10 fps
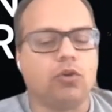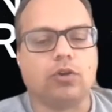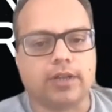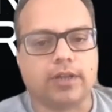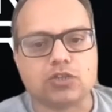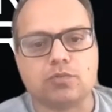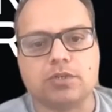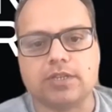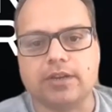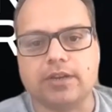for the
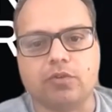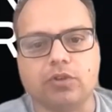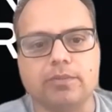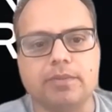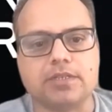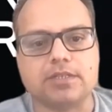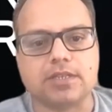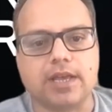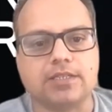customers and for the business.